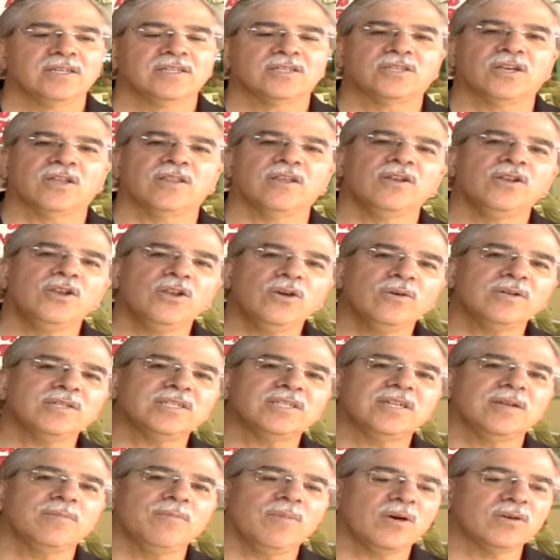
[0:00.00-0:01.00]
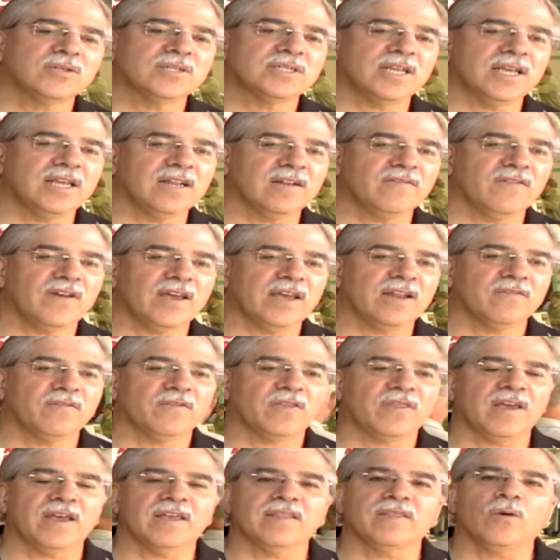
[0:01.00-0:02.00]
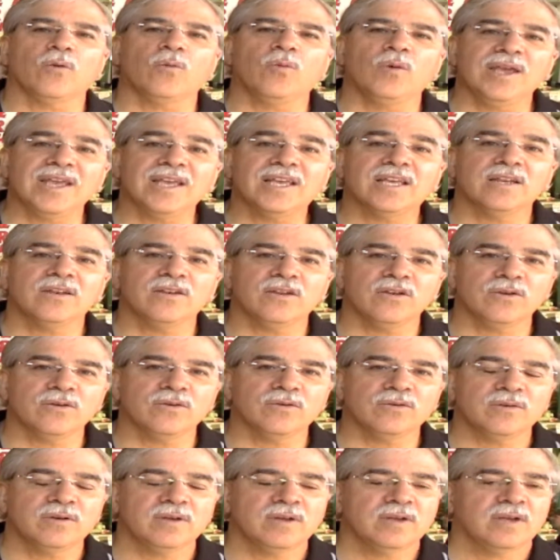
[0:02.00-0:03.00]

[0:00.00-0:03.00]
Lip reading: So the newest and most innovative thing that we can do